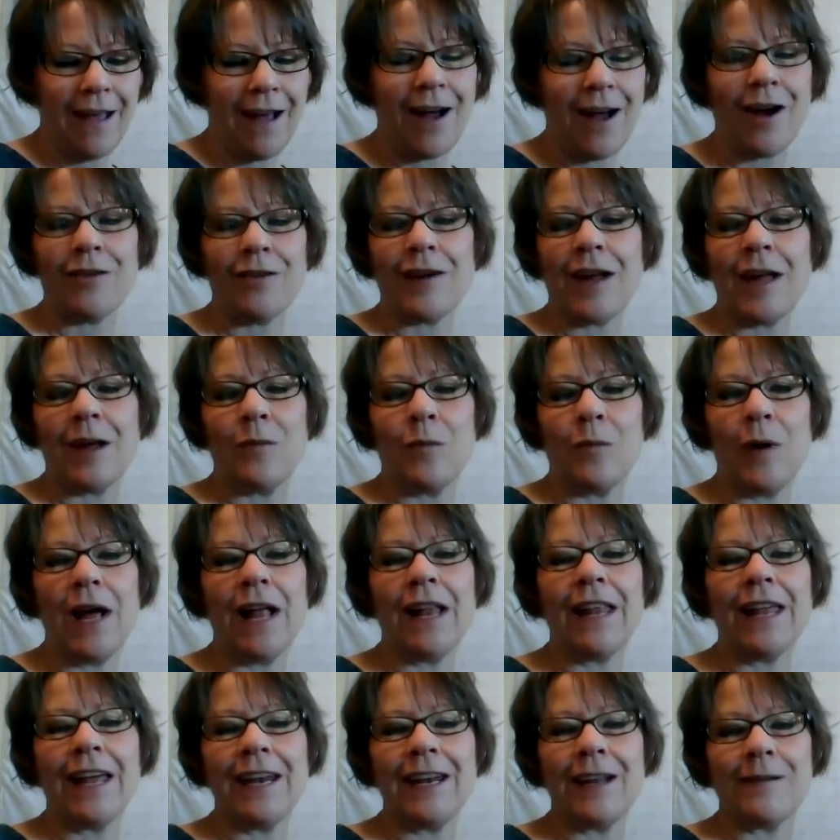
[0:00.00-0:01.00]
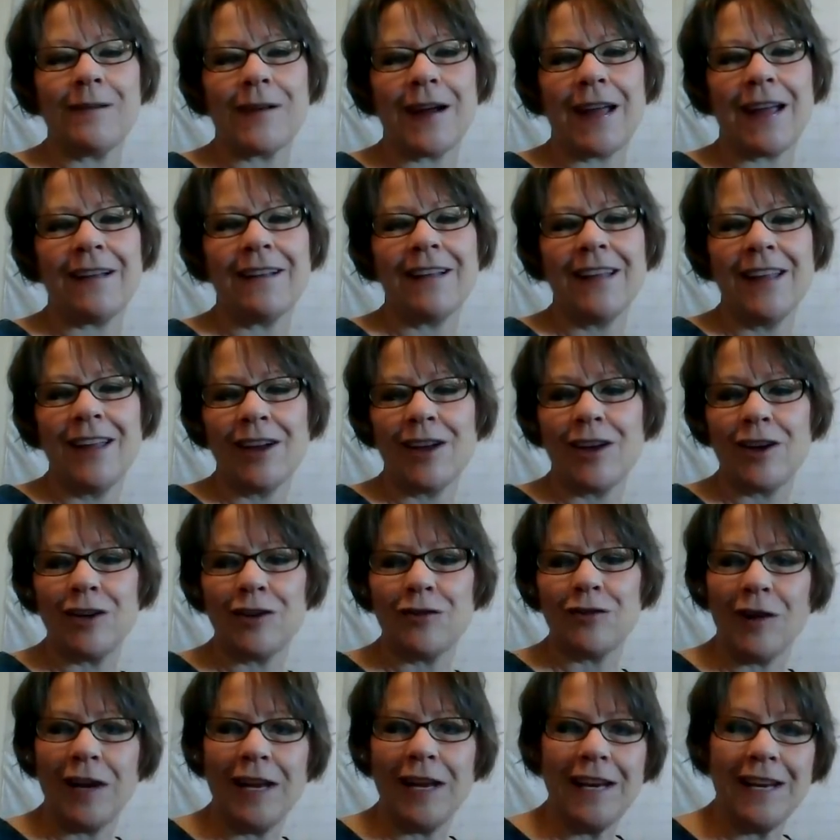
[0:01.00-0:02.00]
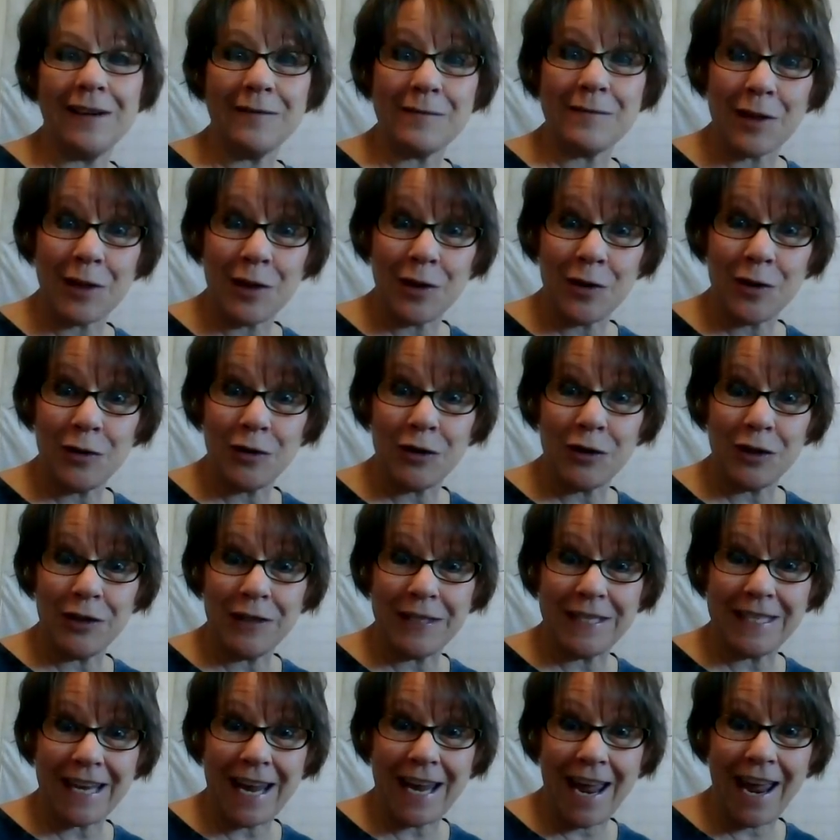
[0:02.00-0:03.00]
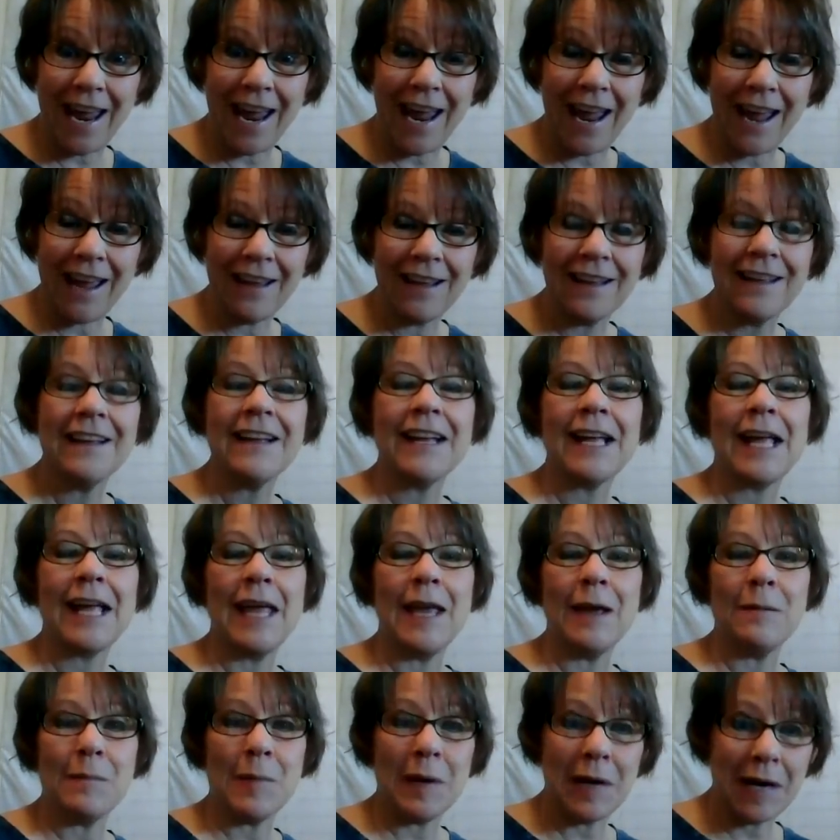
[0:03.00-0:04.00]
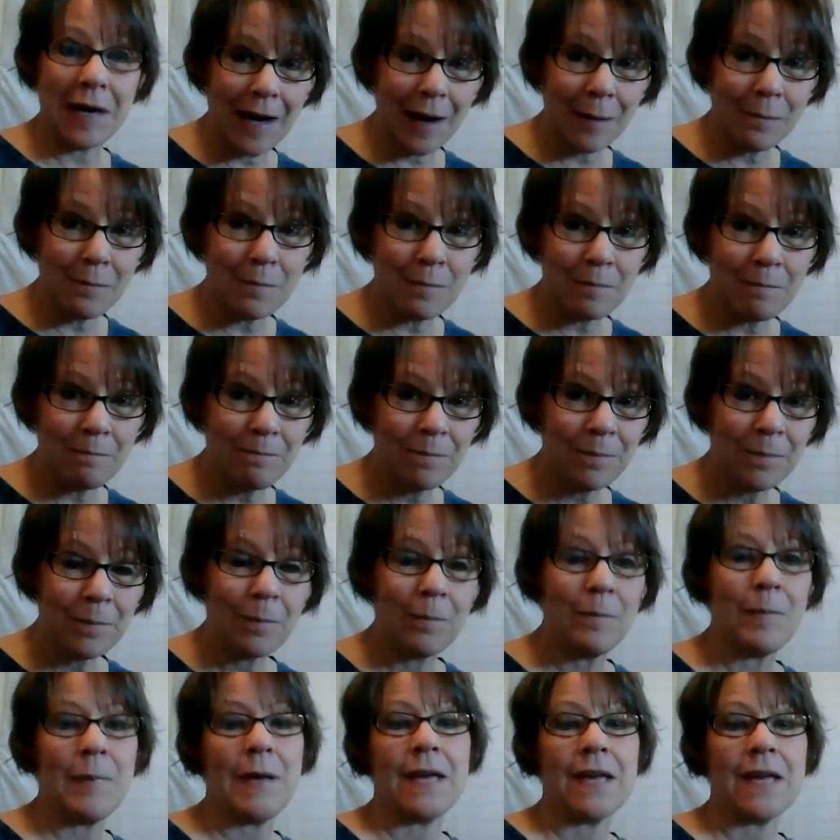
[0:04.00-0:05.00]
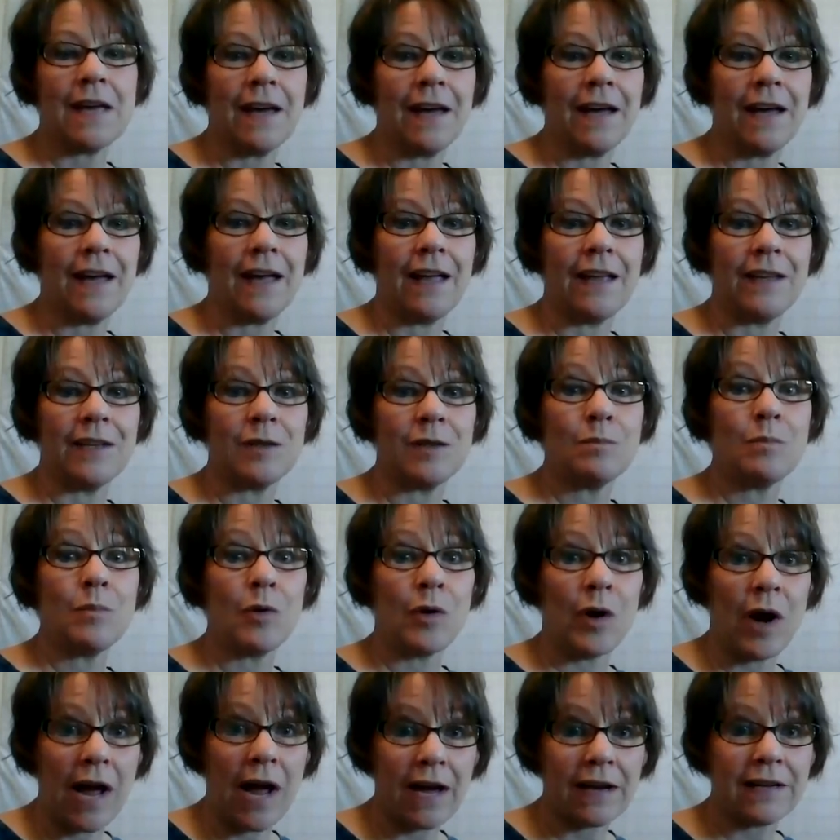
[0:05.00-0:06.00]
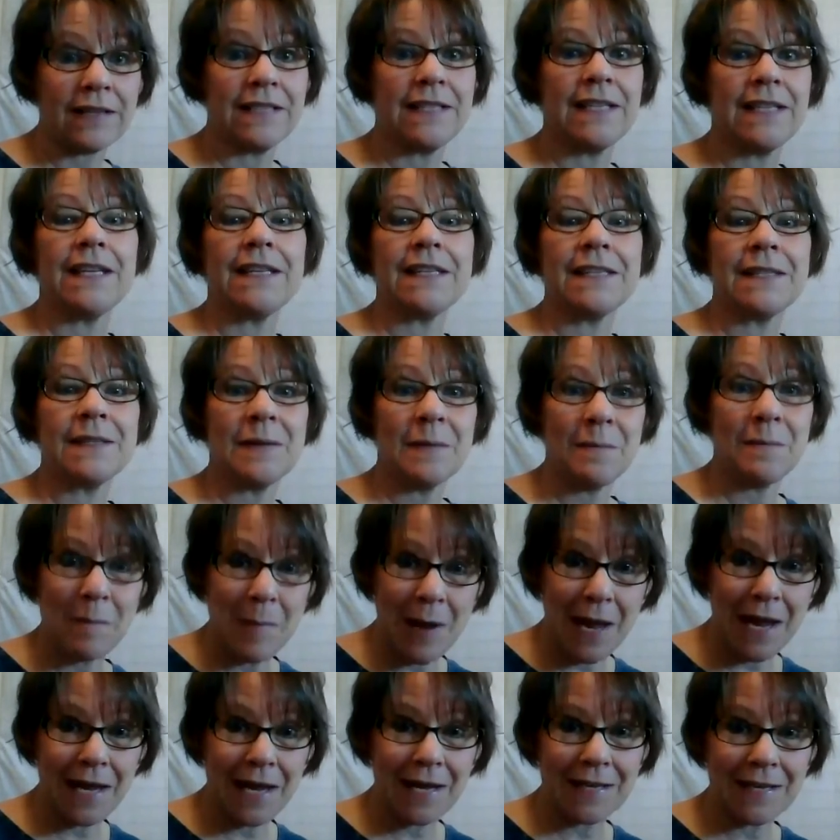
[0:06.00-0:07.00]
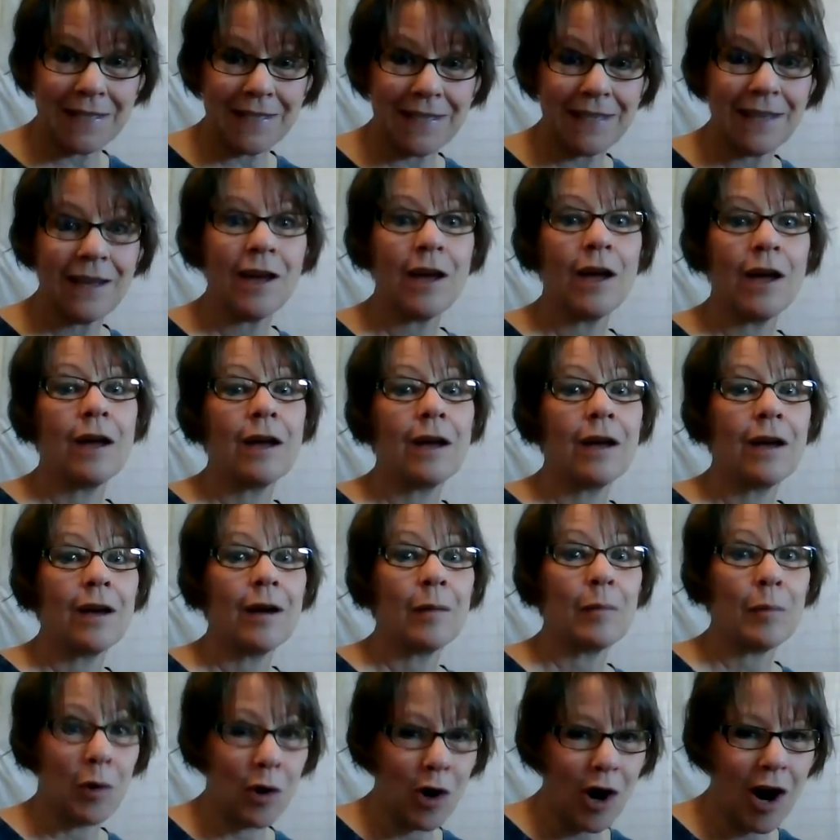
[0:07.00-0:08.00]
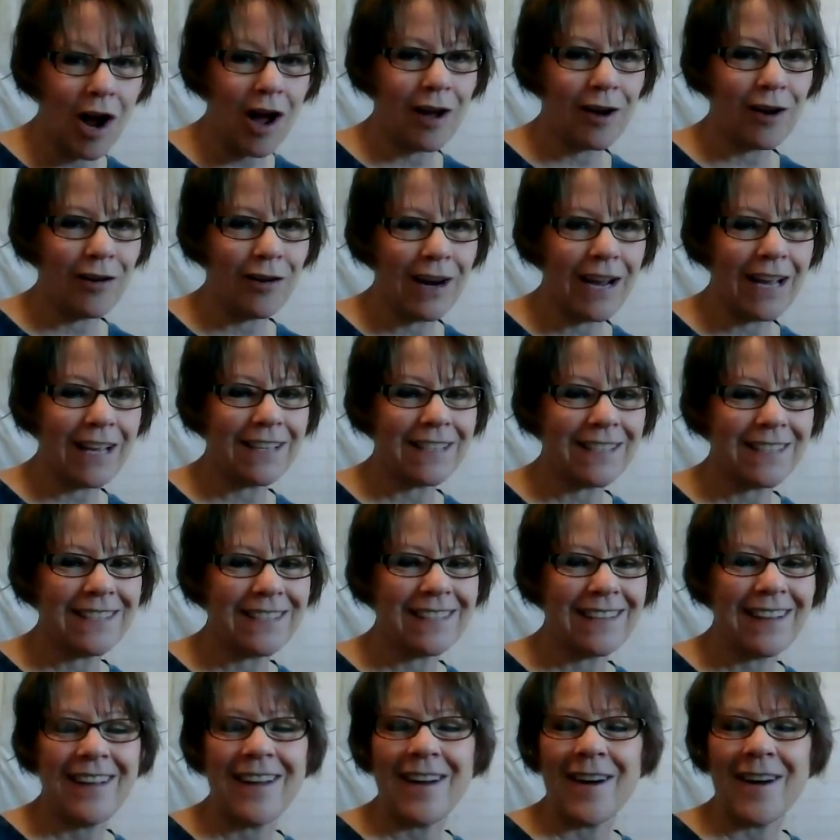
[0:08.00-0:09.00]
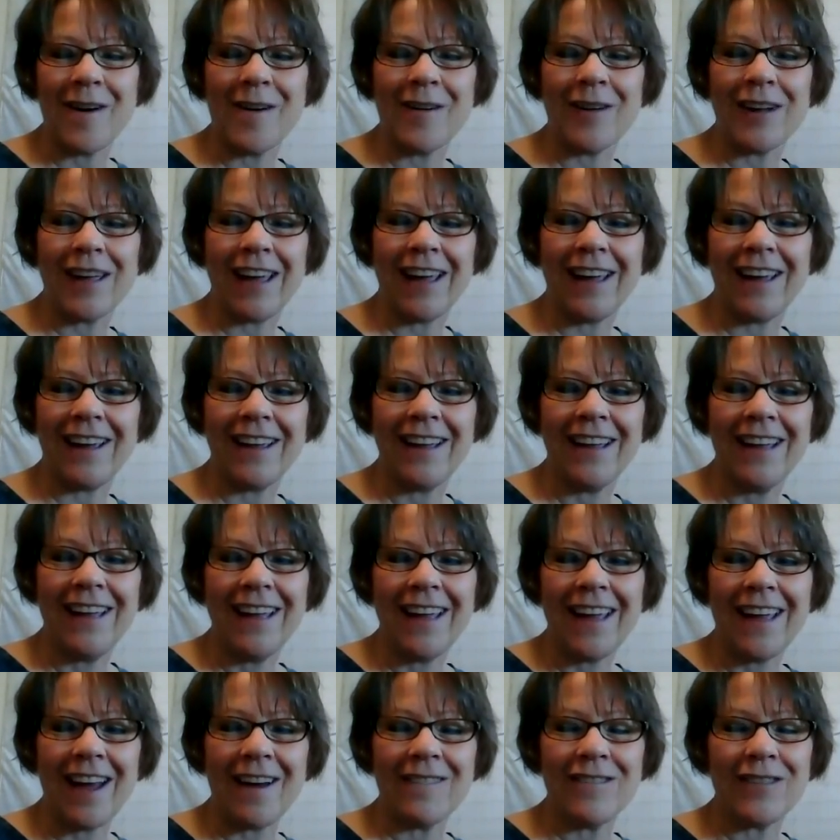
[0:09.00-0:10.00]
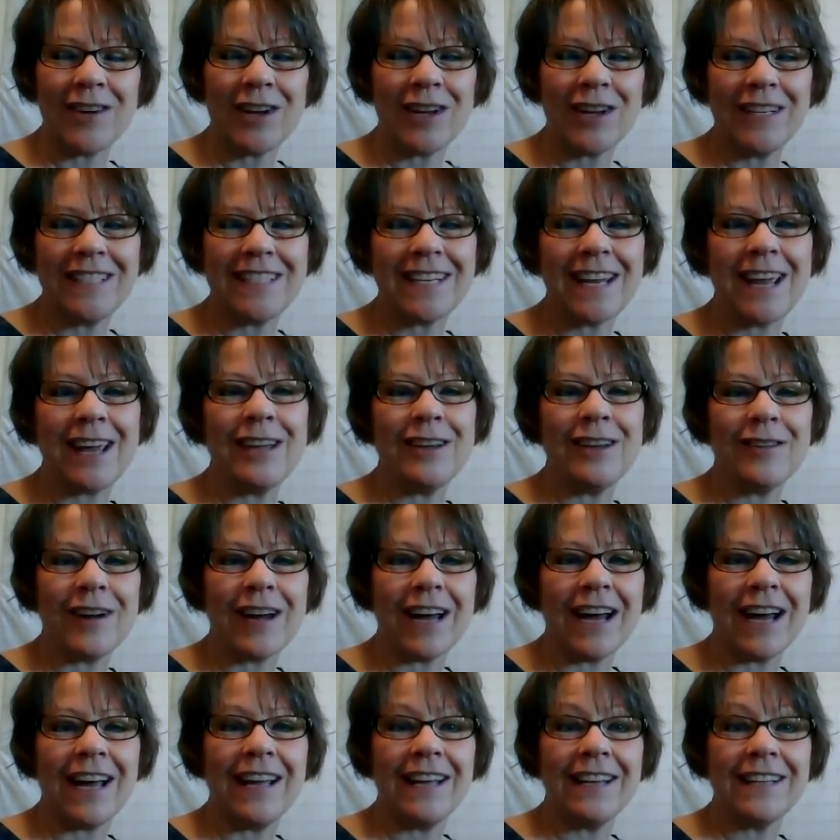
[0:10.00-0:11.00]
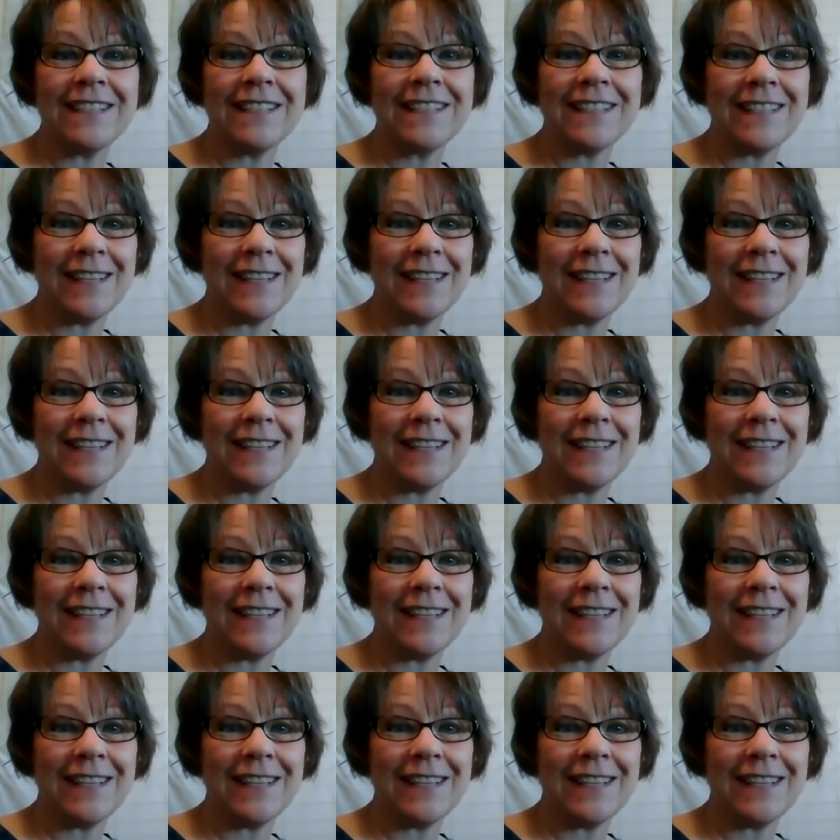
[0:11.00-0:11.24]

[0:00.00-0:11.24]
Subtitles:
All right, well, anyway, good reading with you today. Keep it up because practice makes progress. Okay, have a good day, you guys.